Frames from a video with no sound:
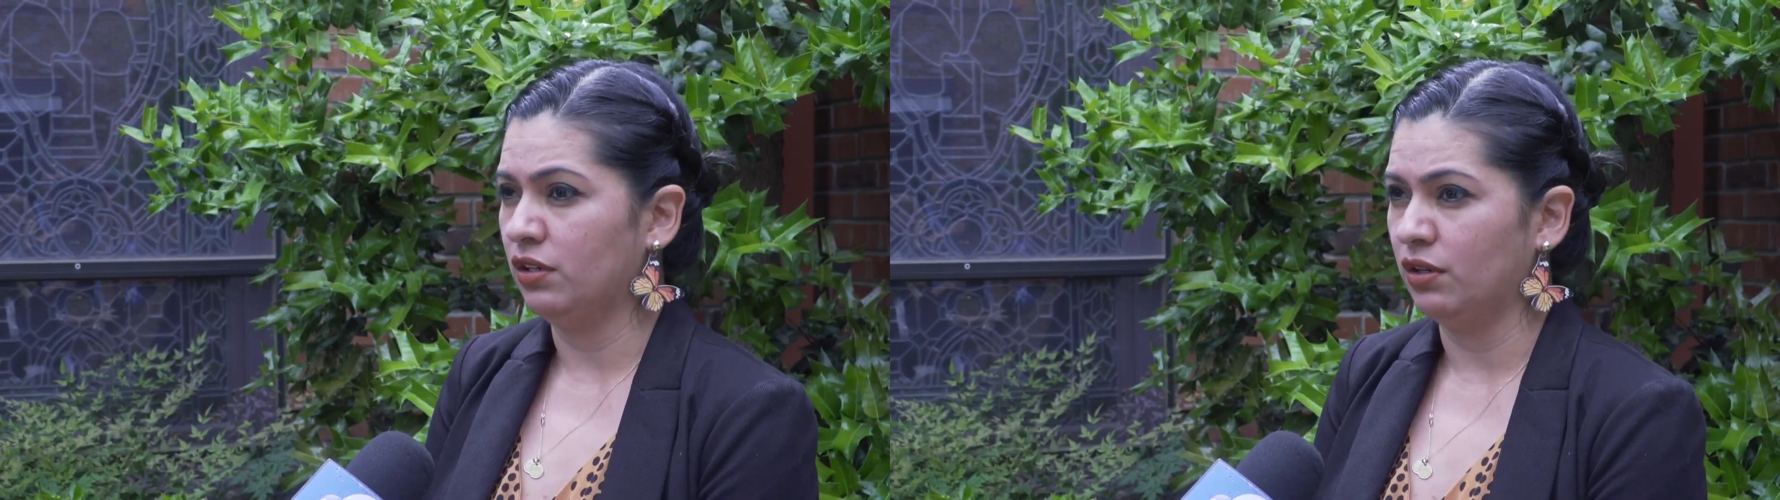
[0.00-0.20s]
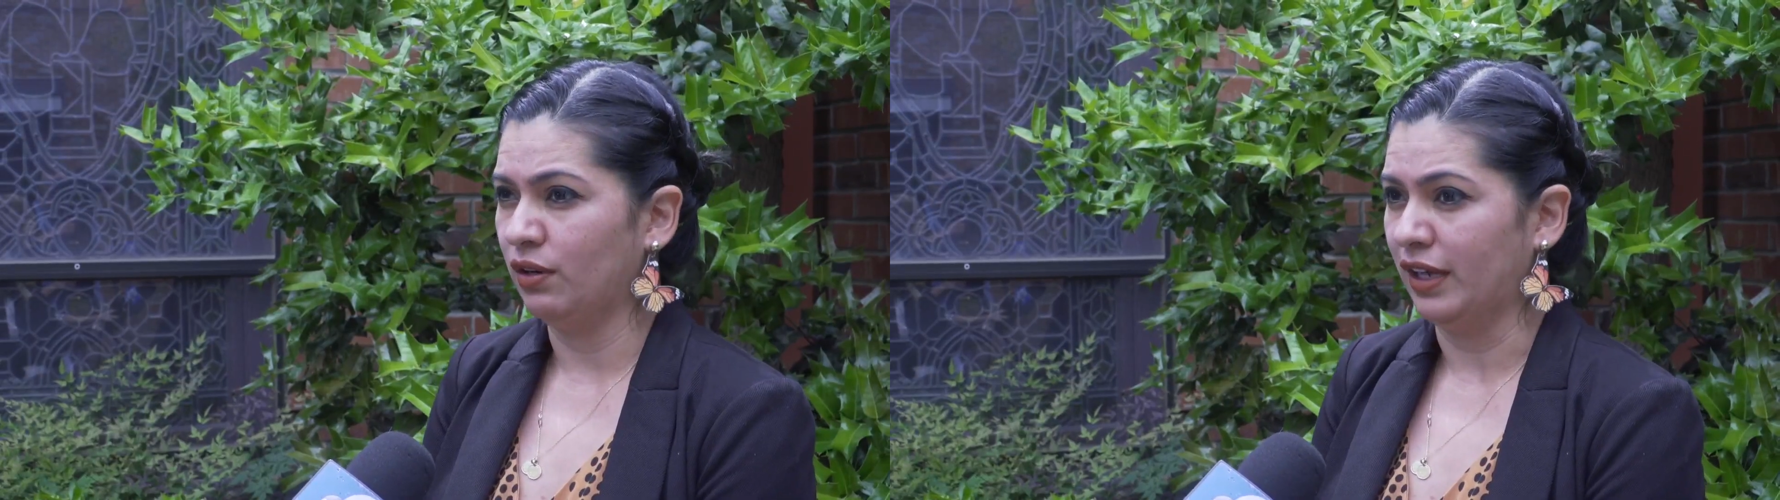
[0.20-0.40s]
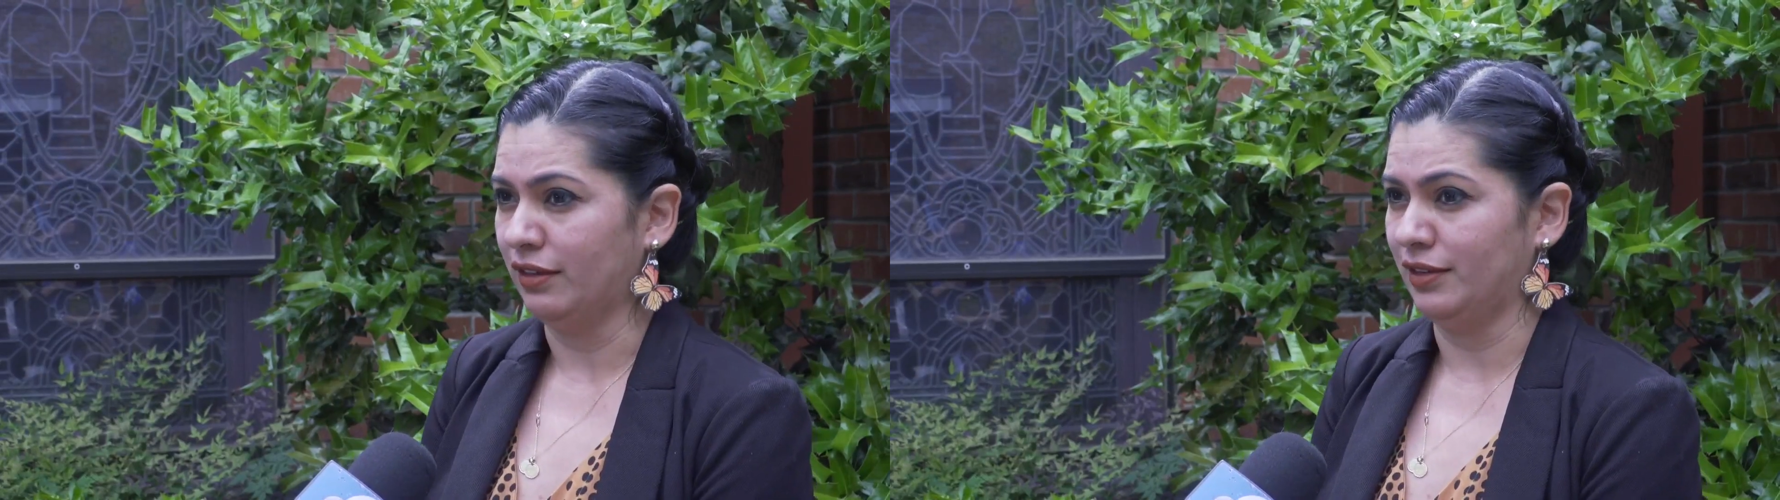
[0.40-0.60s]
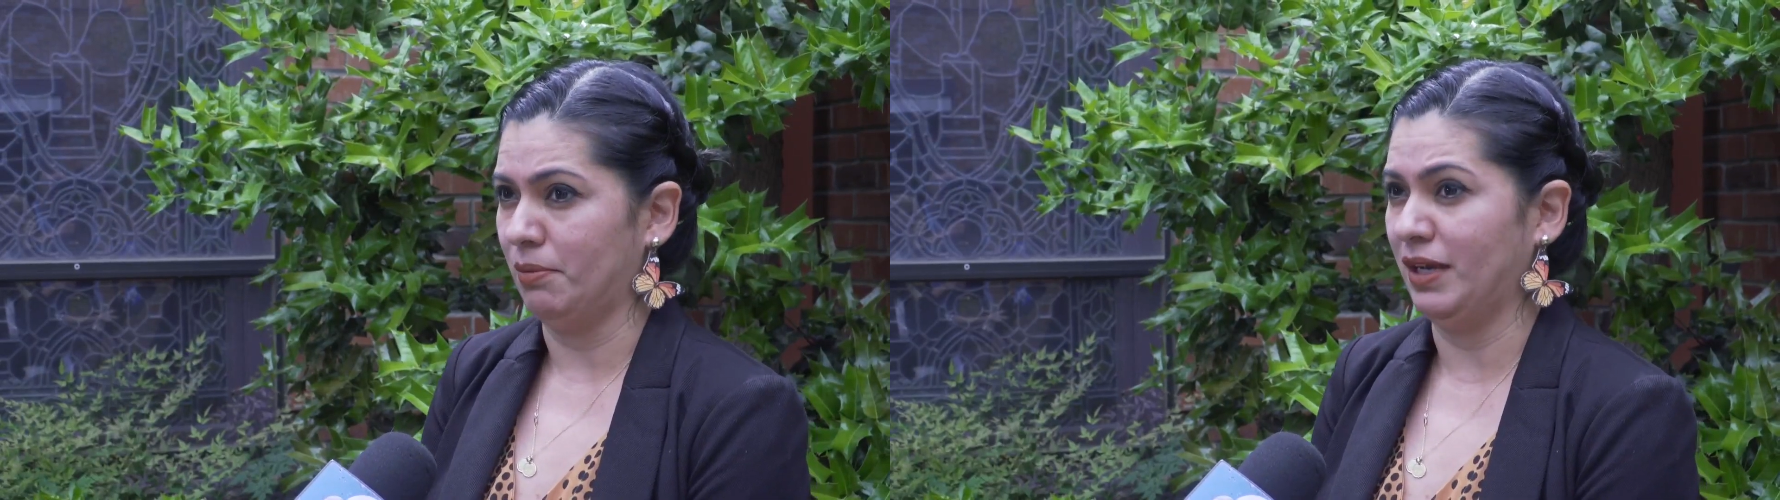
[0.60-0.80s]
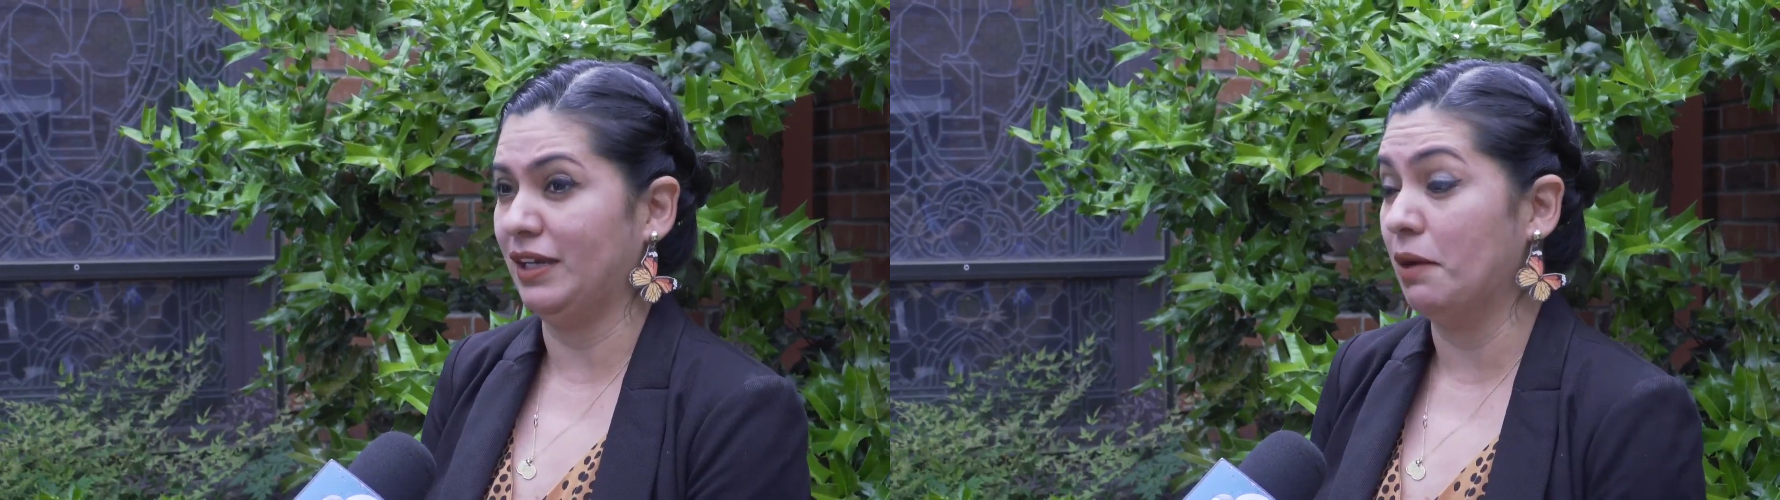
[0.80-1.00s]
you know, like
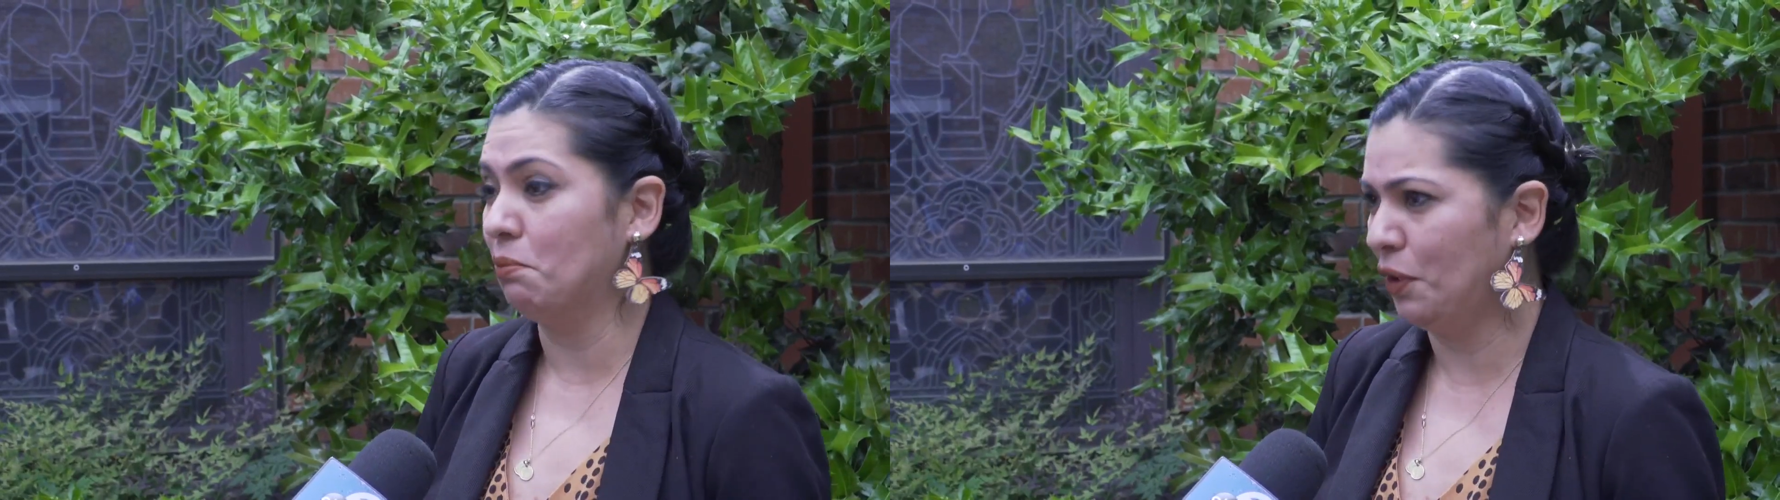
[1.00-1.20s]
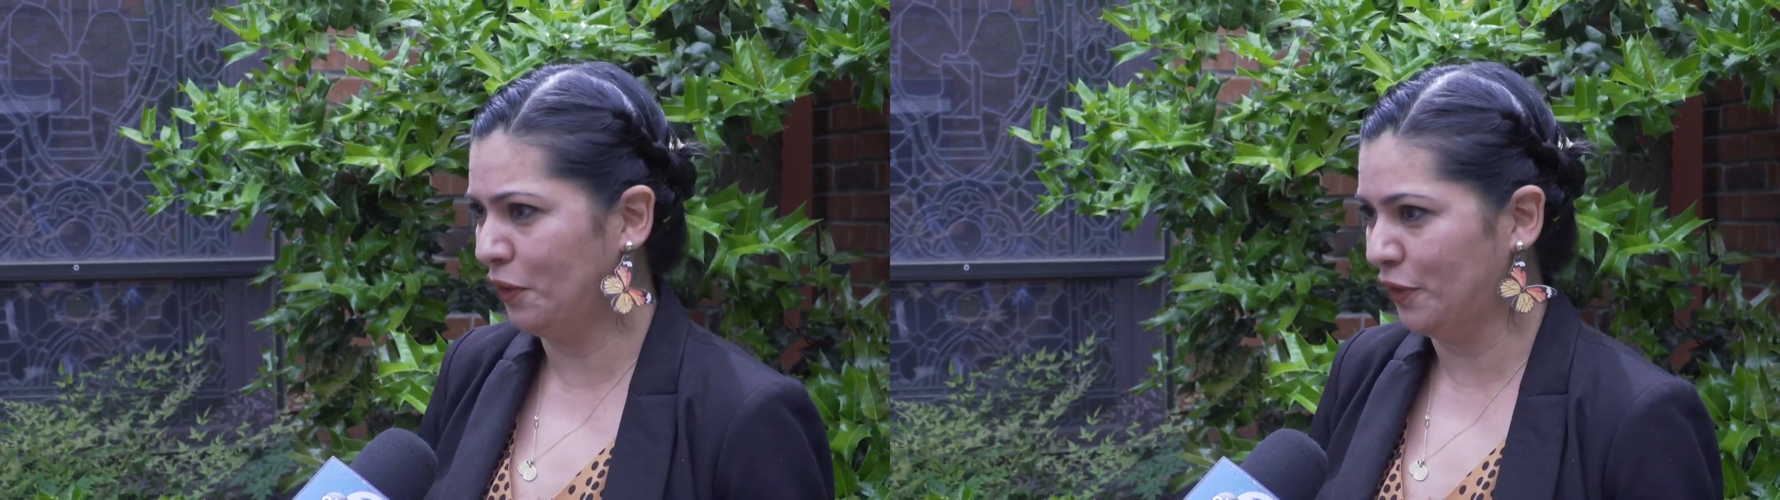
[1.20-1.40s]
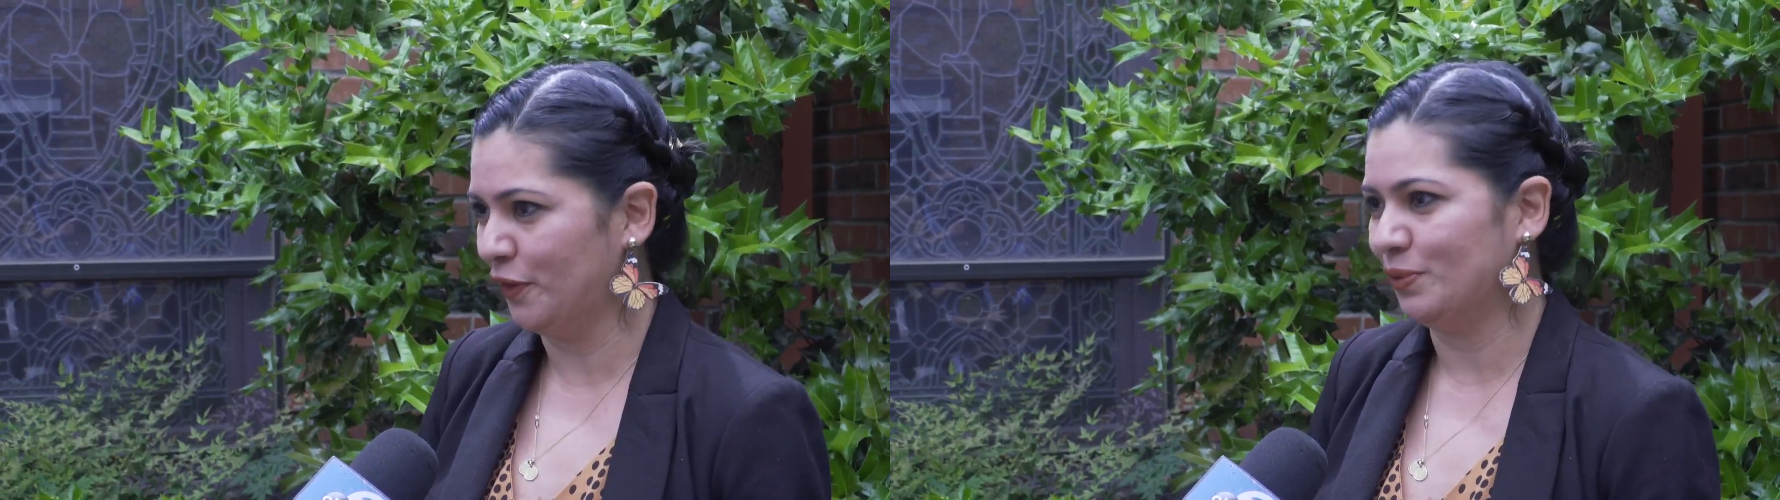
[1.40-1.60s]
they might get murdered,